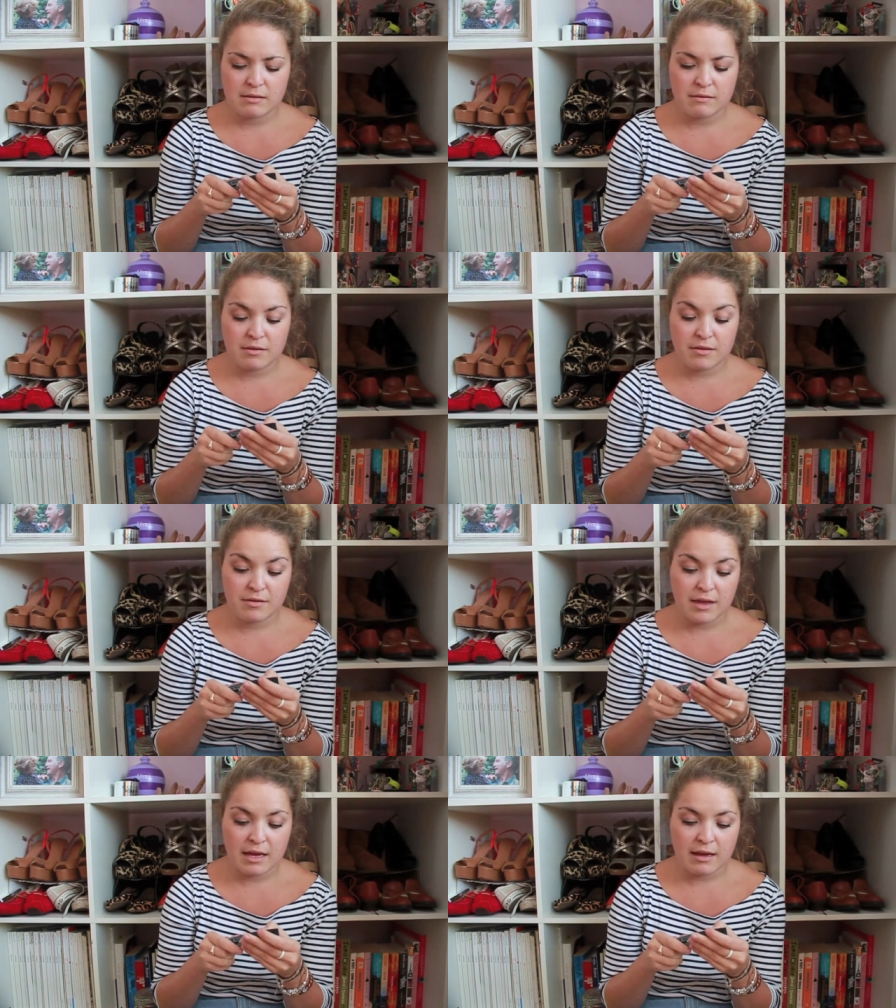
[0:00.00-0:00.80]

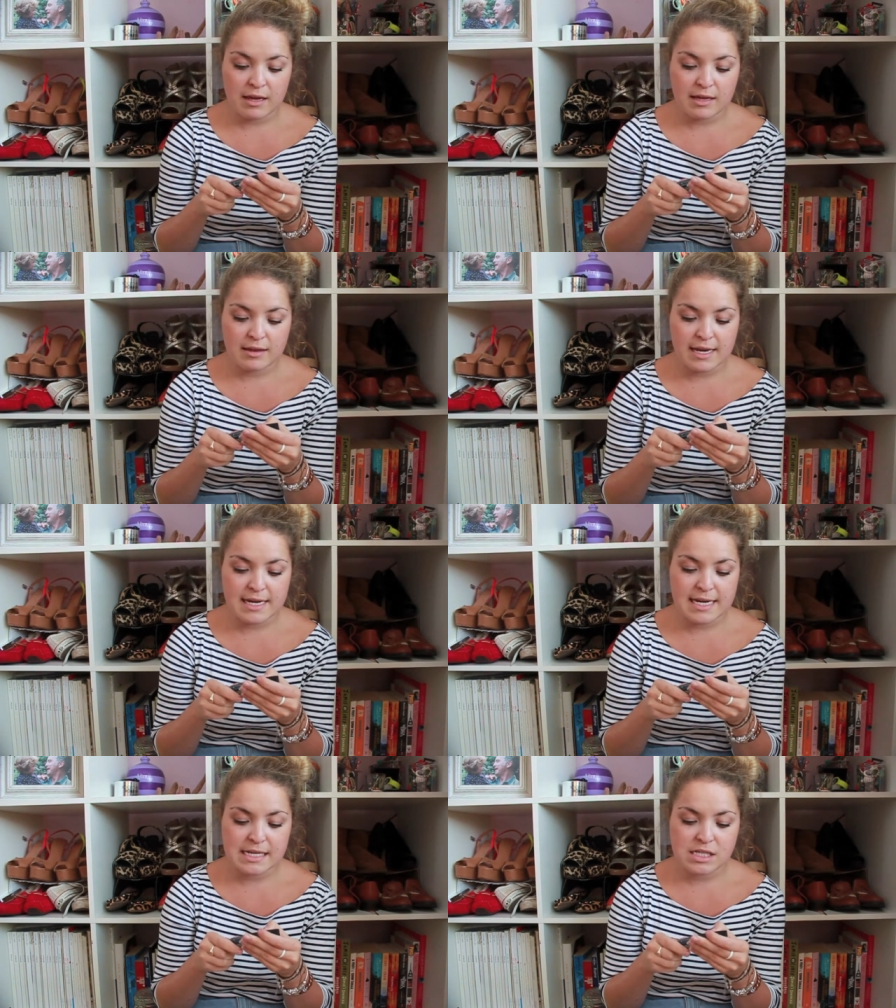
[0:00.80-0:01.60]
think they
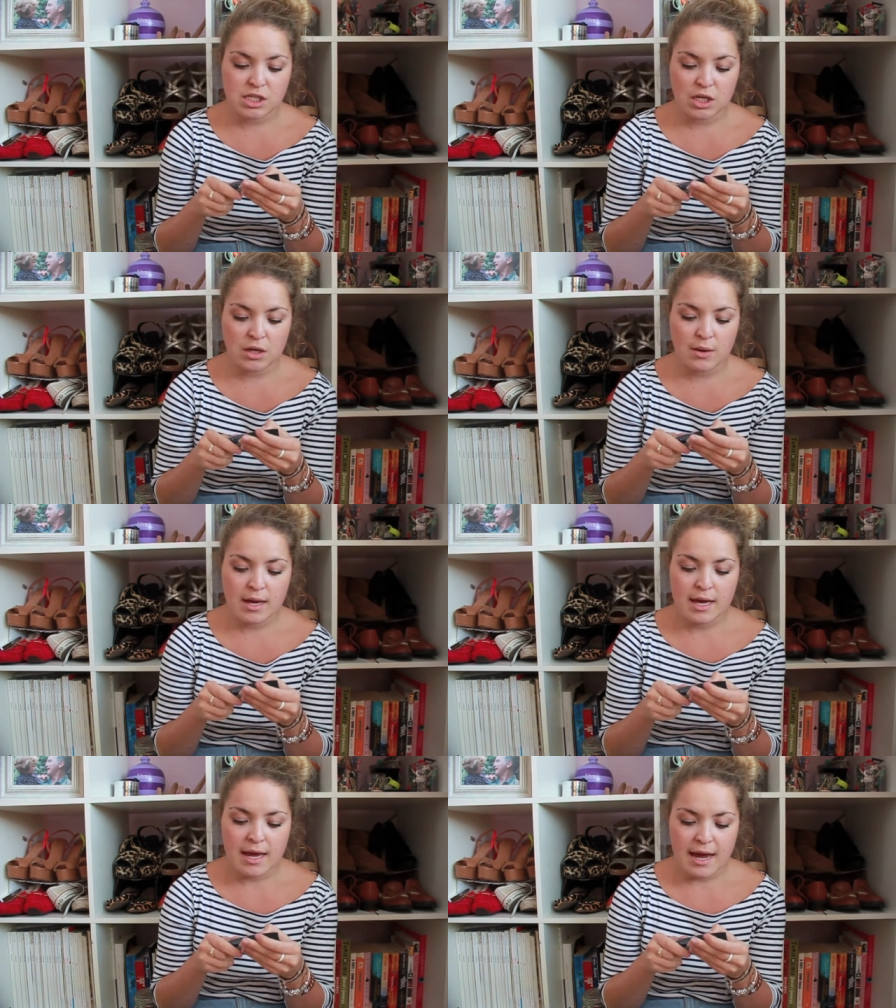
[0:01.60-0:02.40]
need to
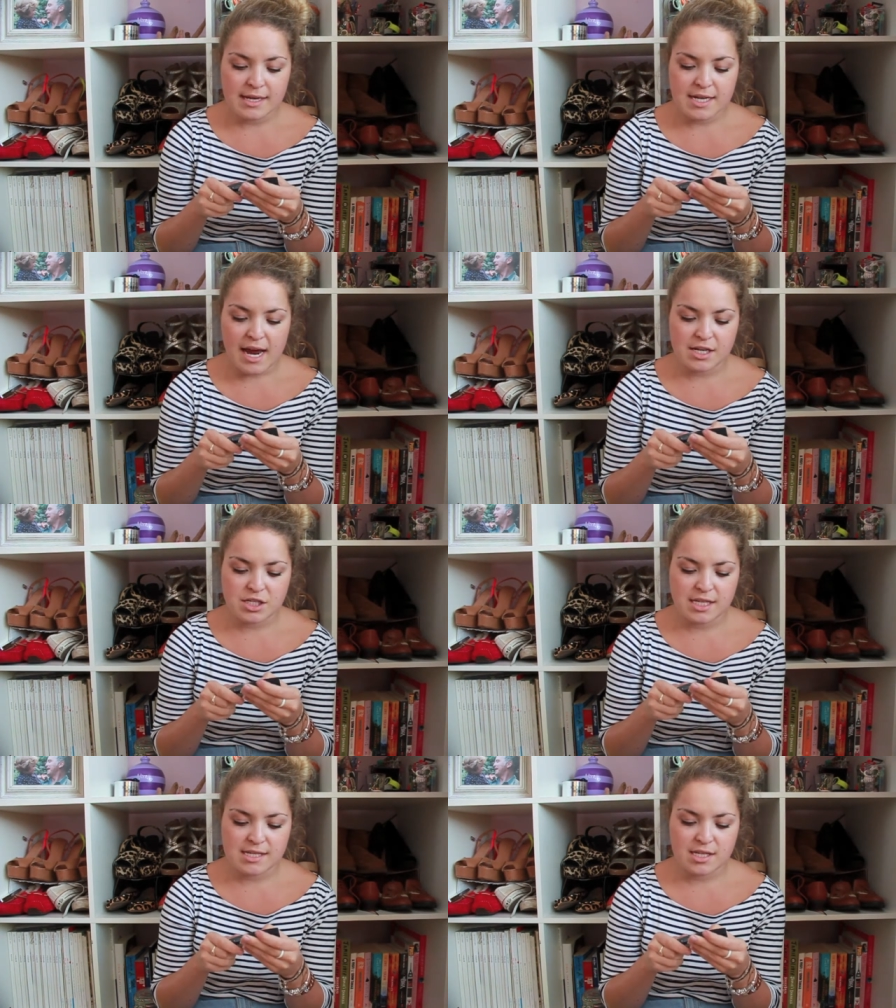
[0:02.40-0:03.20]

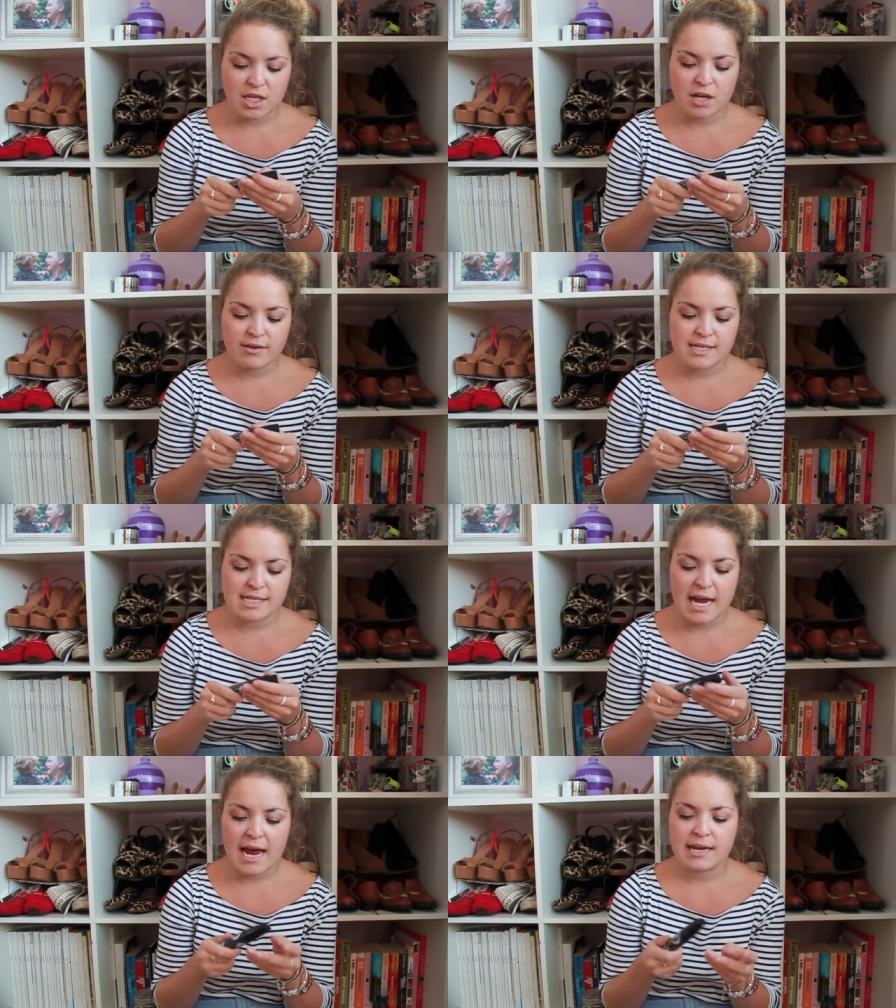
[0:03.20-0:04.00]
attach these security
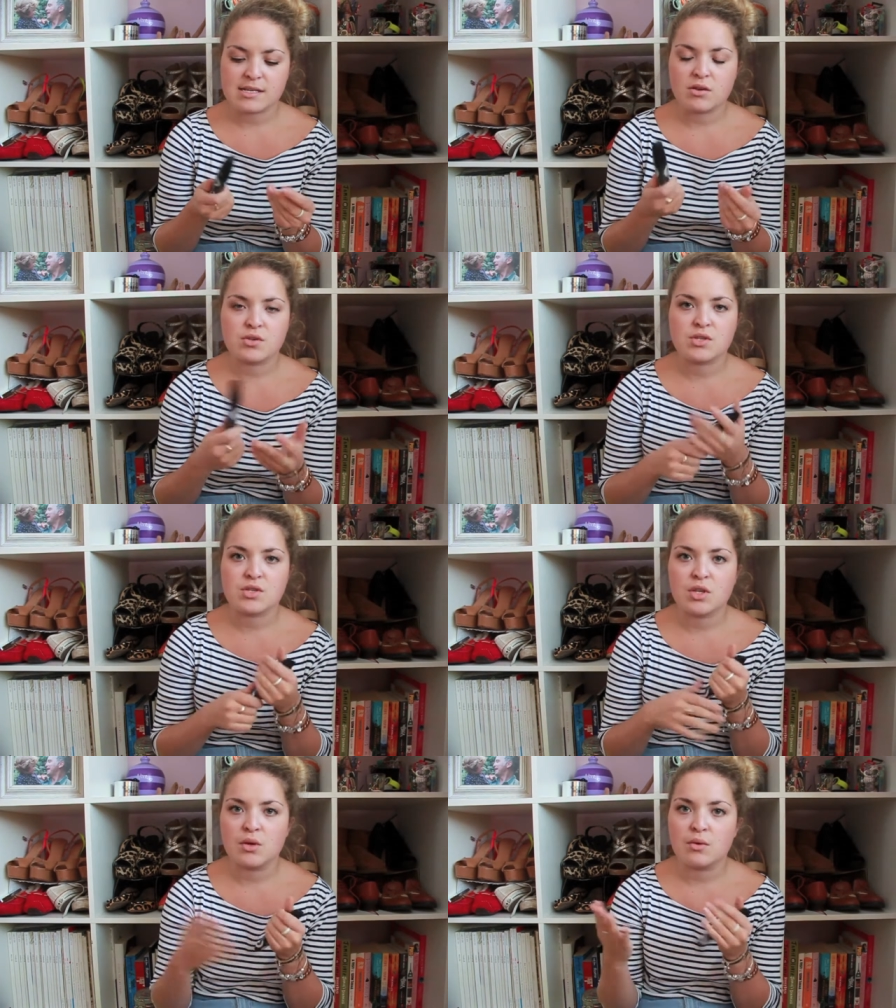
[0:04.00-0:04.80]
tags
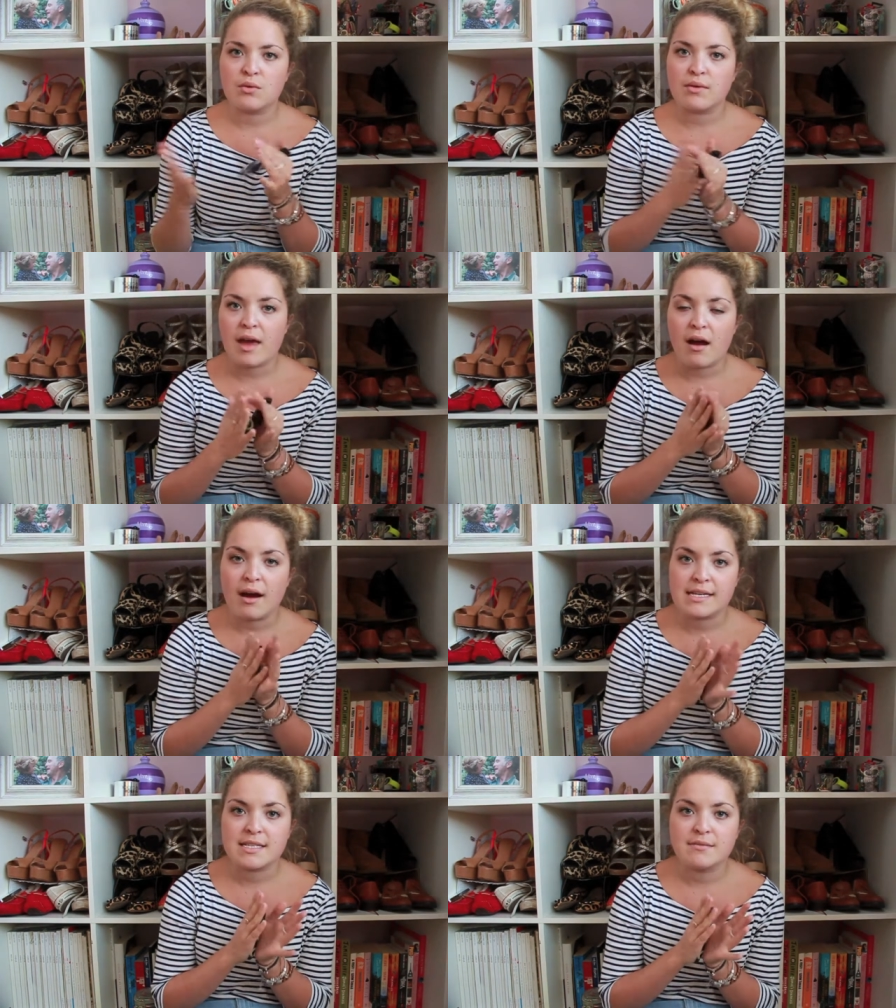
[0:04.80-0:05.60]
onto their
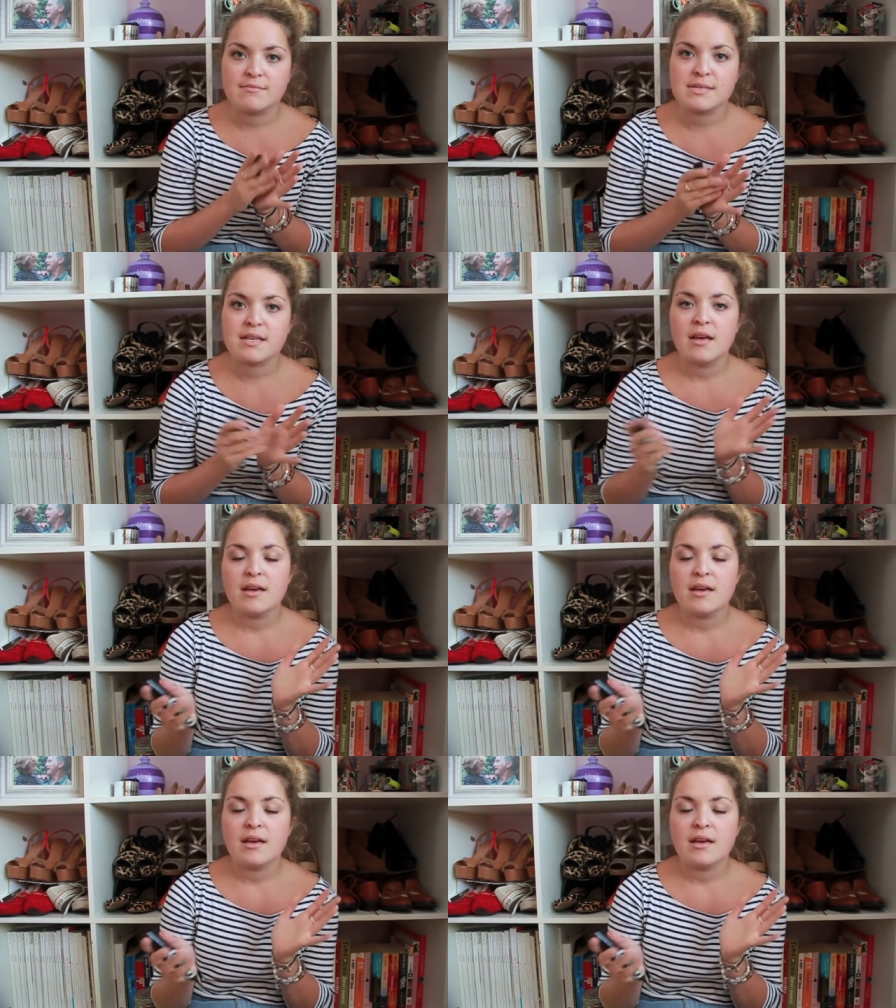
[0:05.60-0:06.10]
items,